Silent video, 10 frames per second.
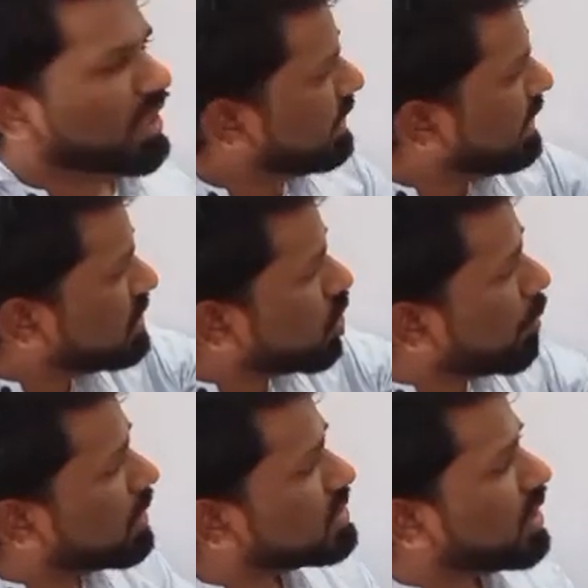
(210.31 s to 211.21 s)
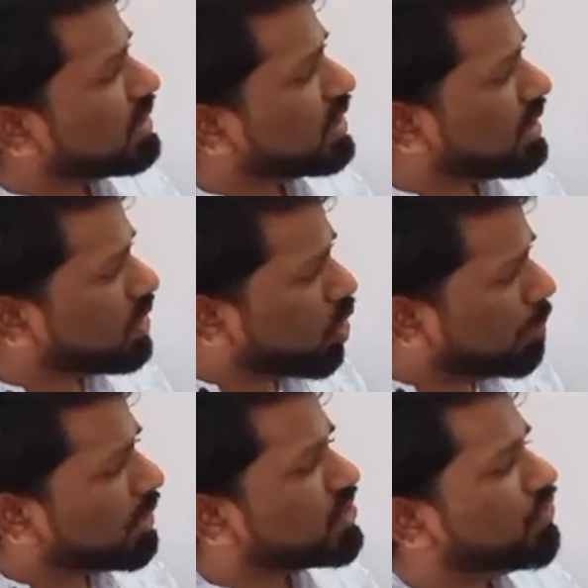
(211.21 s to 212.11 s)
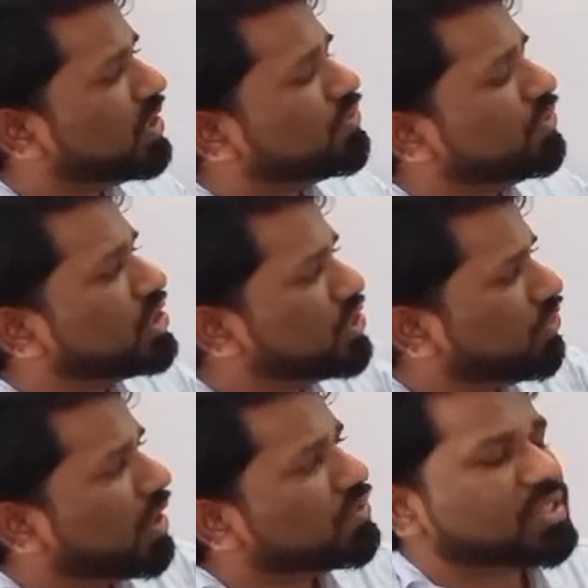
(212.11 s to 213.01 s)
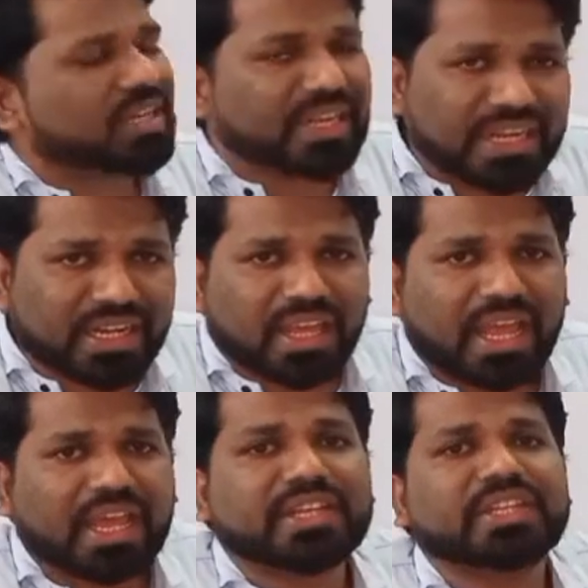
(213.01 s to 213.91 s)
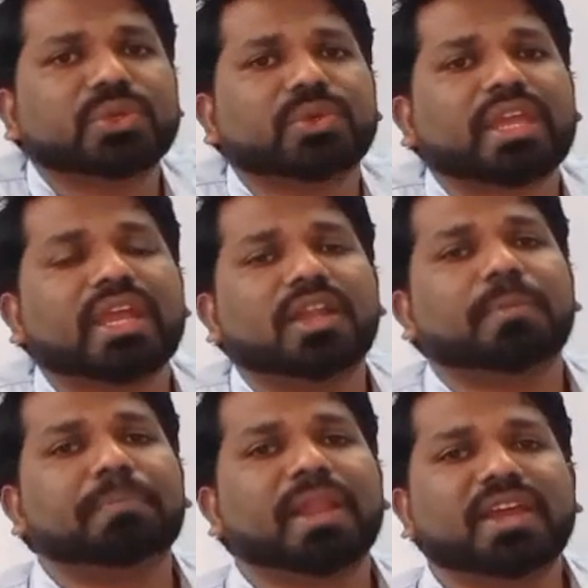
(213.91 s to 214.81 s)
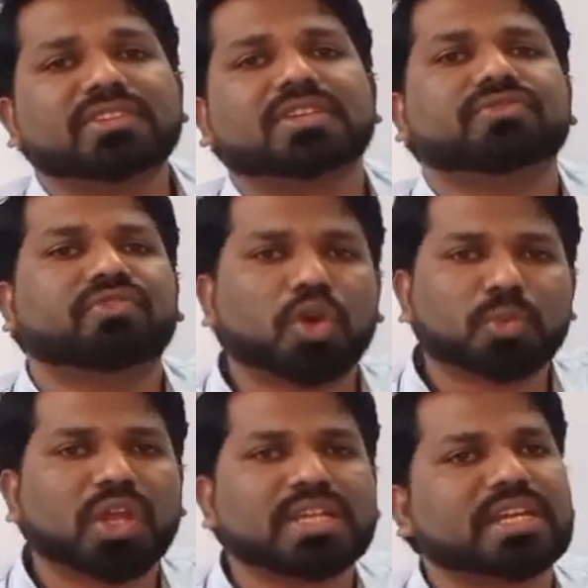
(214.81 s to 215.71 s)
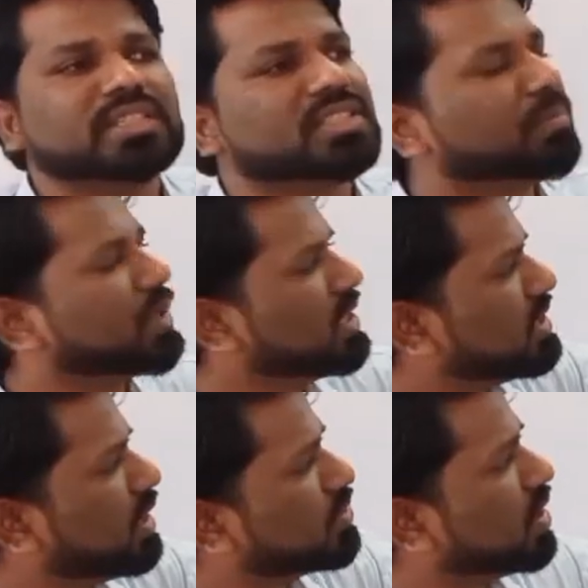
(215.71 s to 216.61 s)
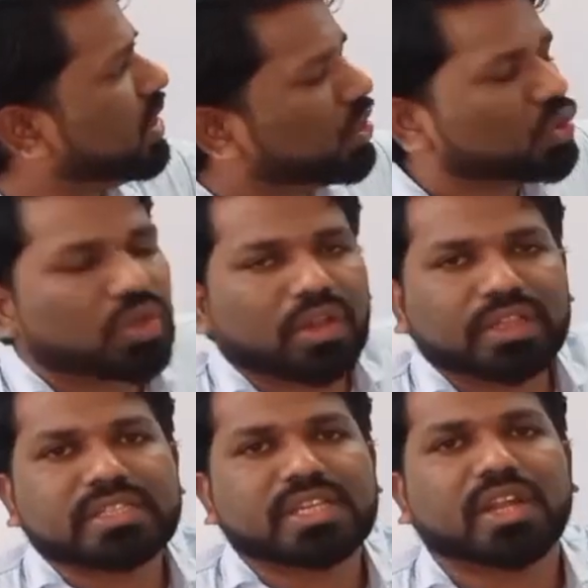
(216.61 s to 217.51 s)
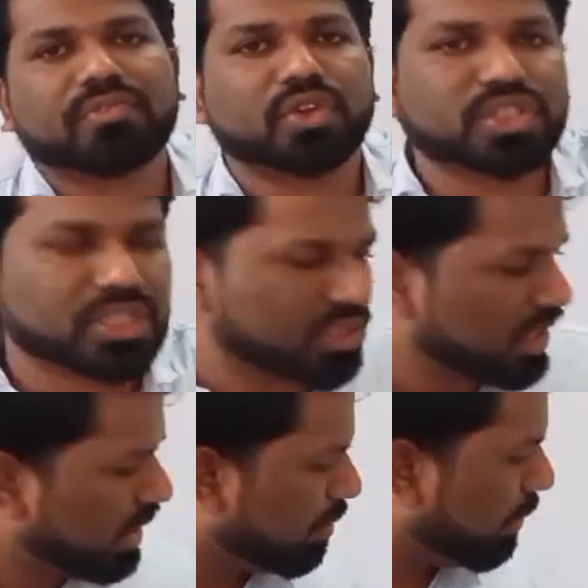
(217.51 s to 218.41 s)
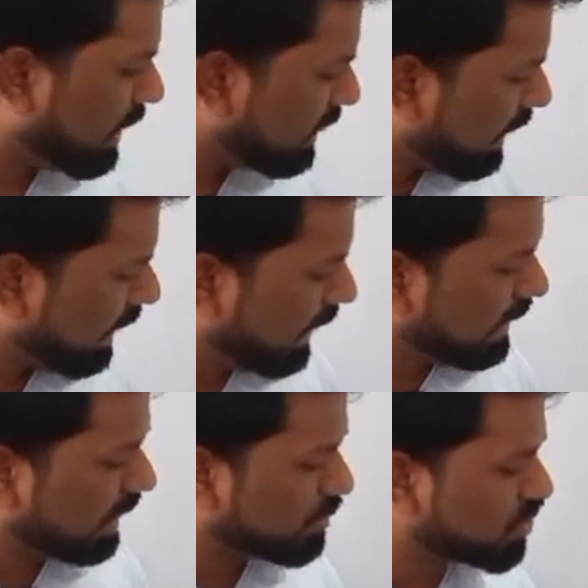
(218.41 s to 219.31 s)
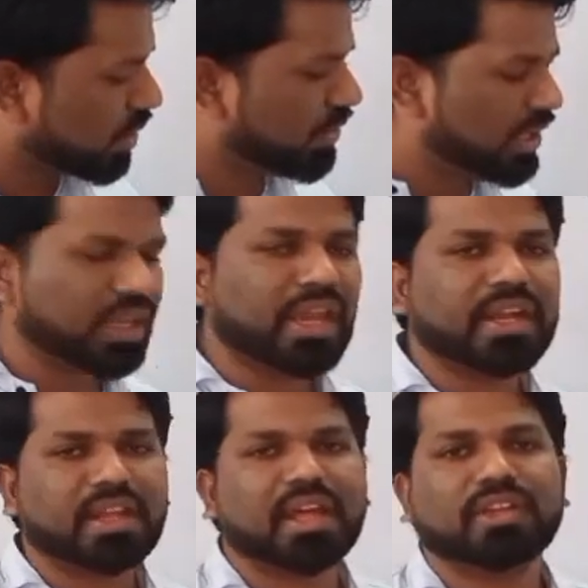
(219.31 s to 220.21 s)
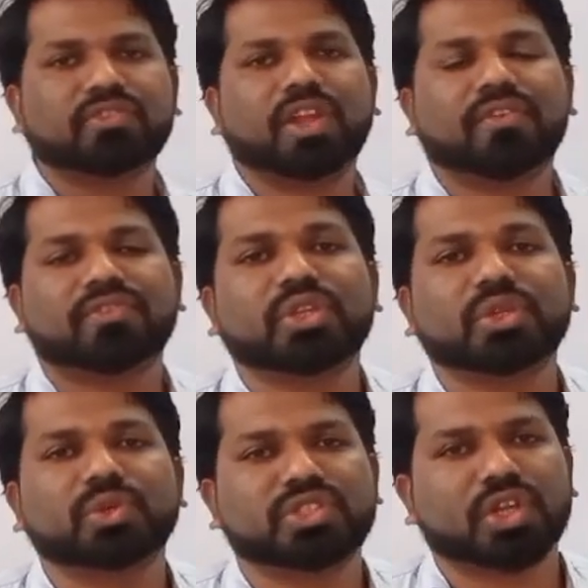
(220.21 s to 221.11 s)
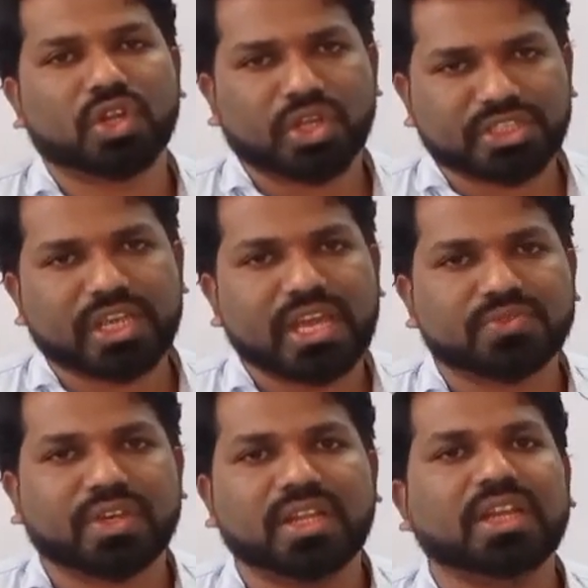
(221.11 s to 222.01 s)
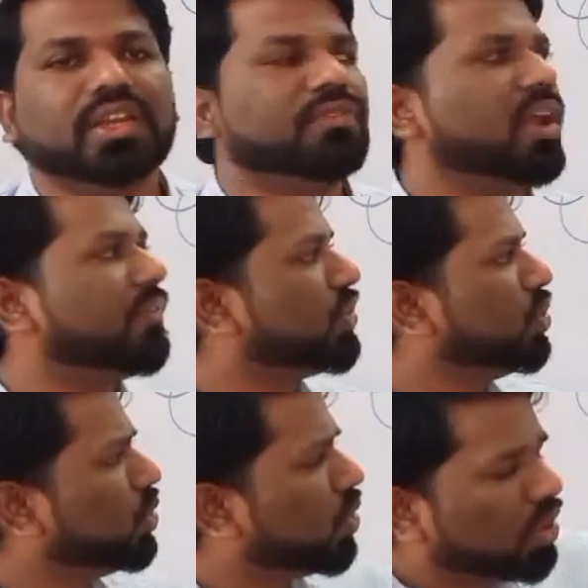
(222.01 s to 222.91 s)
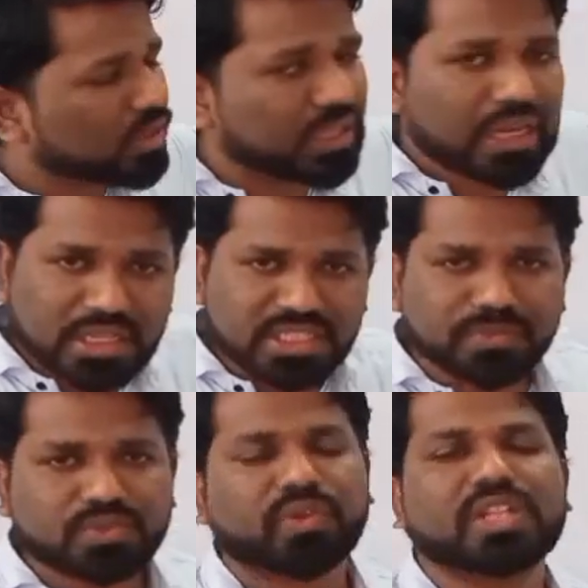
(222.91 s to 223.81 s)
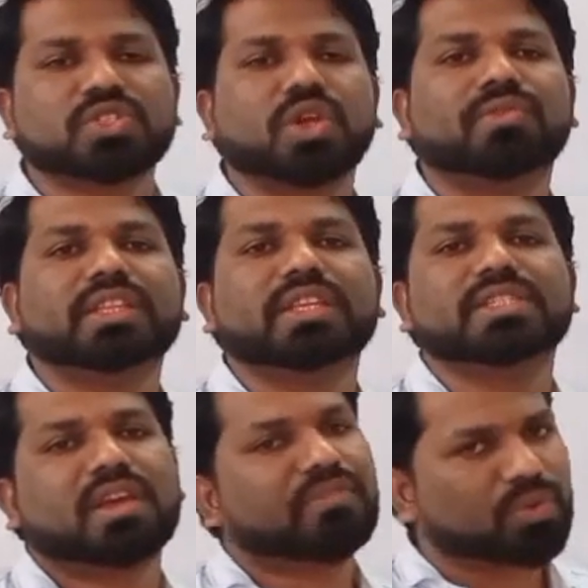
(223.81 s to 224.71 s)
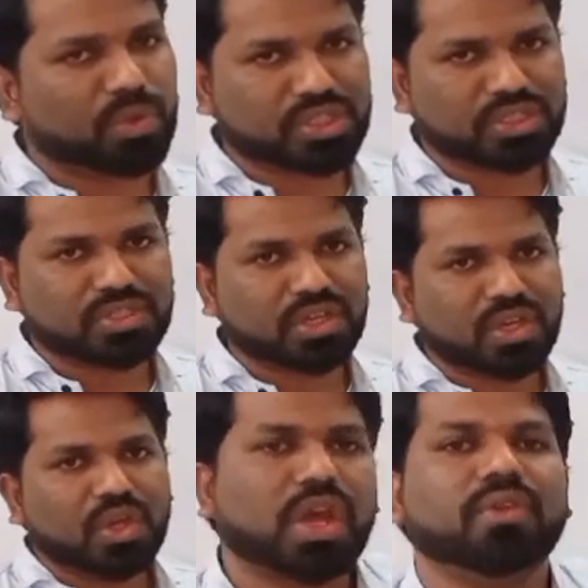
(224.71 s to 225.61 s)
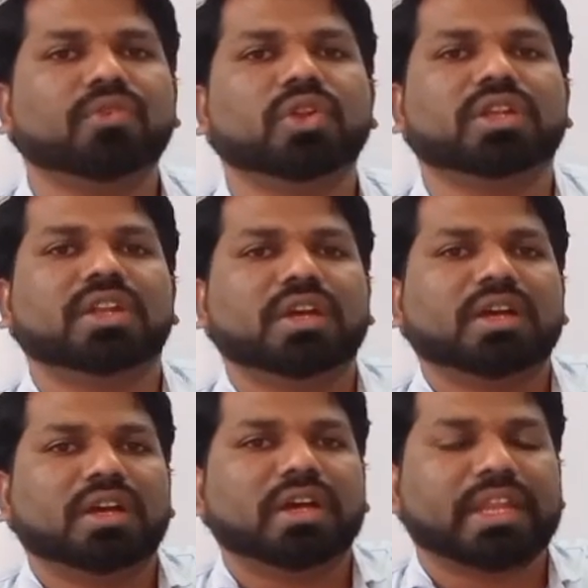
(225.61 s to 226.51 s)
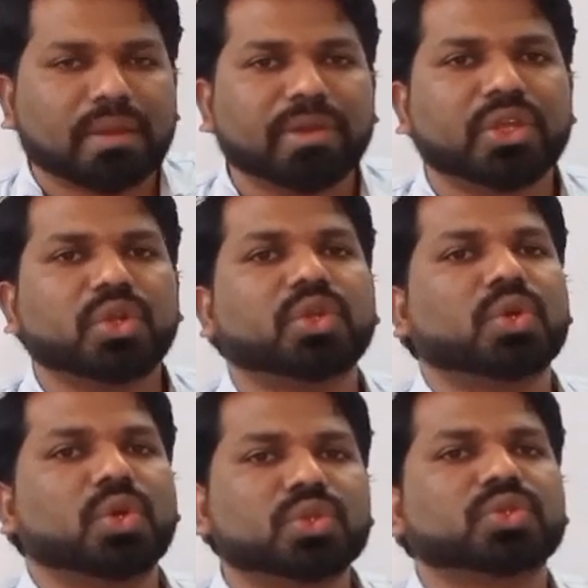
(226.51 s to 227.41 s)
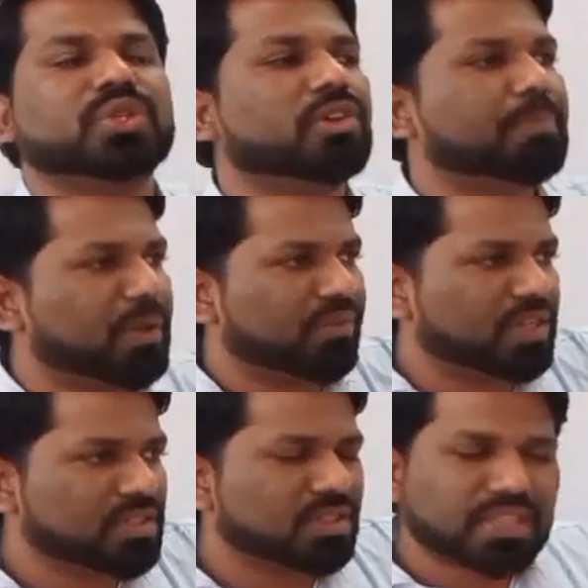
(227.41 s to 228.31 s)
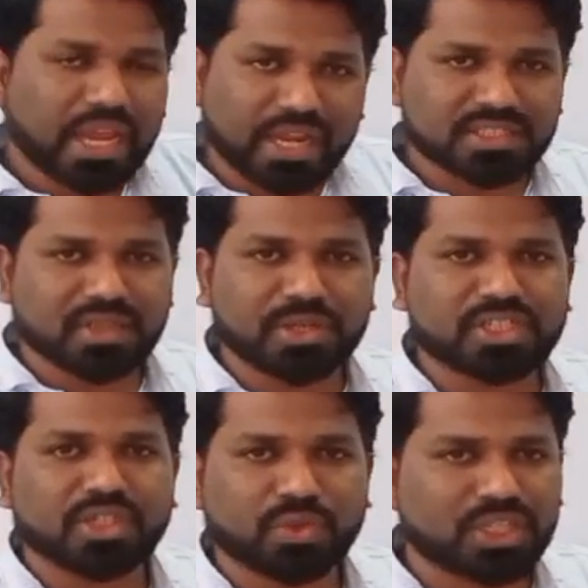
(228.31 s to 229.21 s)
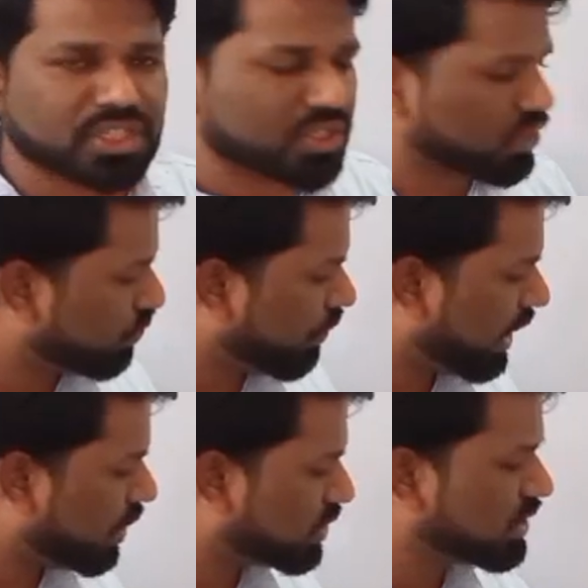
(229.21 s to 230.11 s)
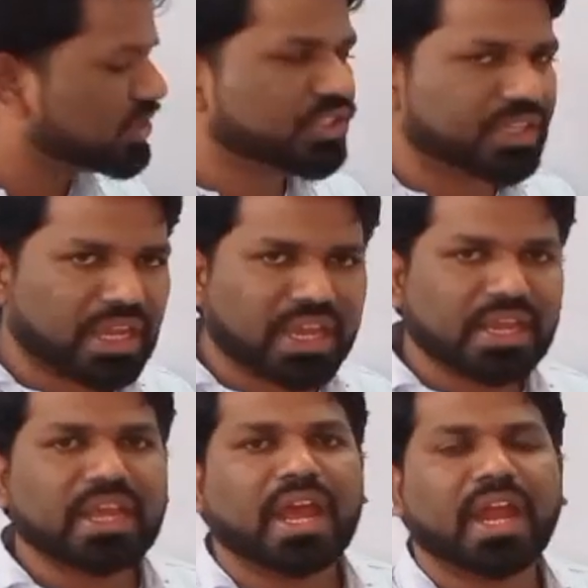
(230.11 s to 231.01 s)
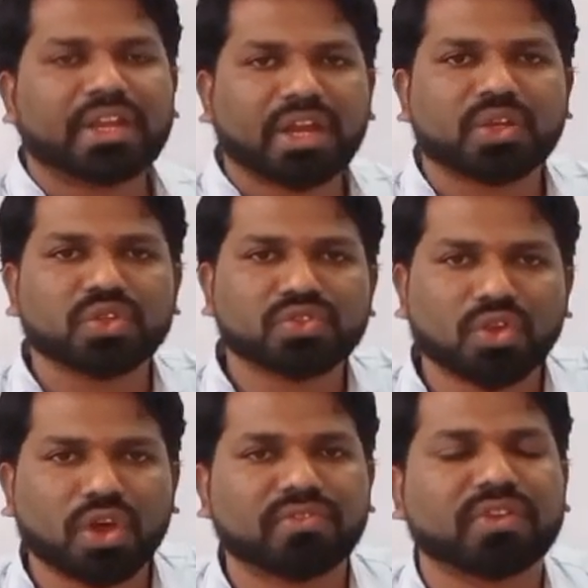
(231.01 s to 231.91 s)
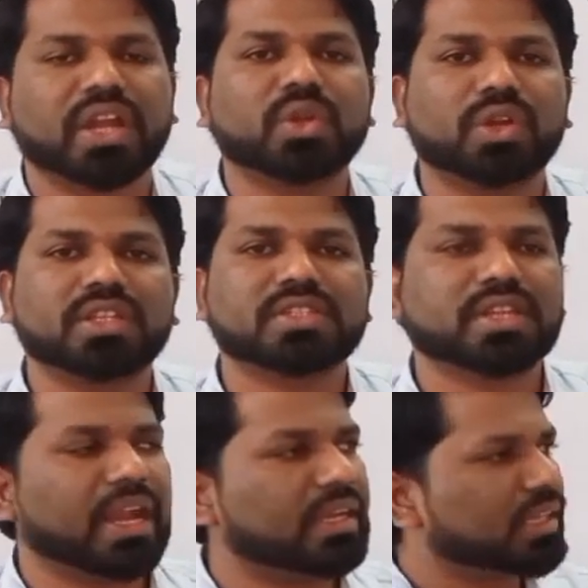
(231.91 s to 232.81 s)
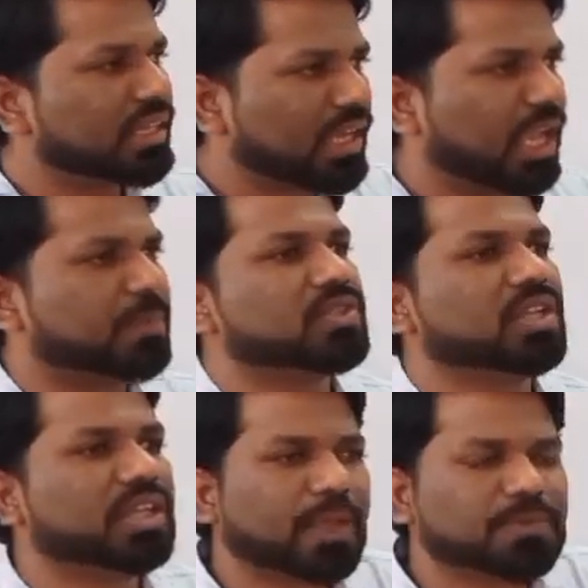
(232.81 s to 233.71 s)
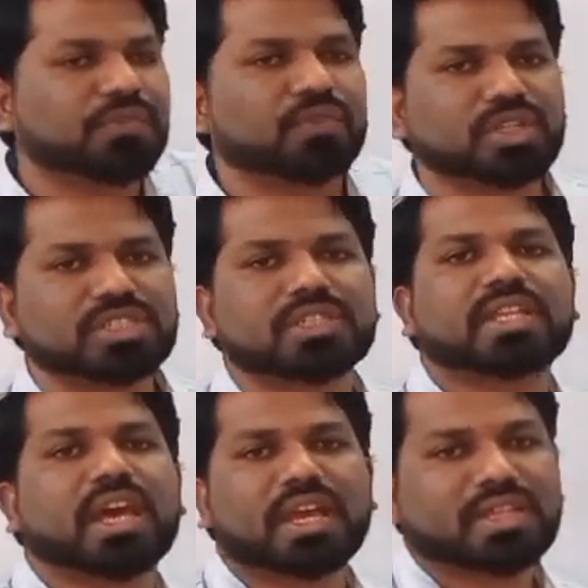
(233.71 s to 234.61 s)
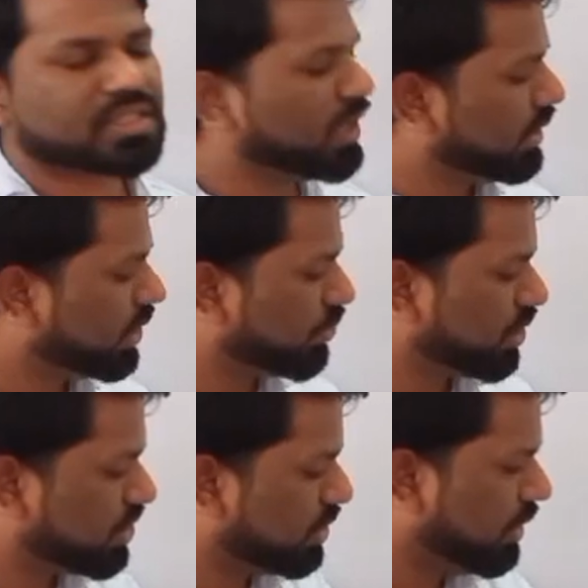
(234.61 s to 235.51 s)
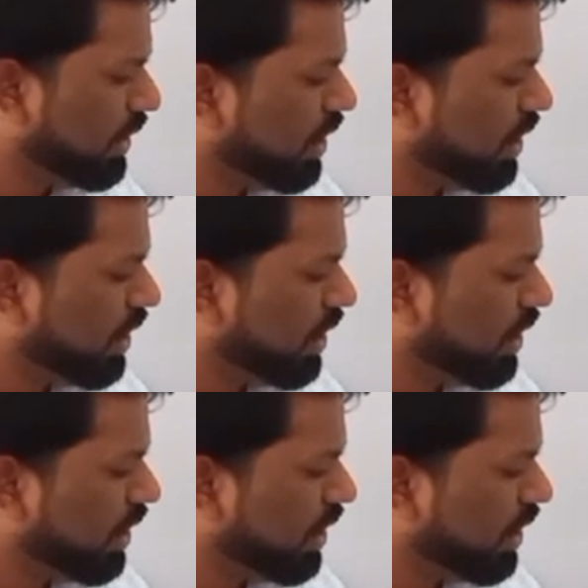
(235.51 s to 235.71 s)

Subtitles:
These topics are the topics which you have studied, and you can apply some formulas and some concepts to solve these kind of questions. But in terms of DI and LR, you will have to use your logic as well. You will have to know all the concepts while solving these type of questions. So I would recommend you to go through your previous year's CAT examination questions to find out such DI and try to solve, try to understand the types of questions they are asking in the question.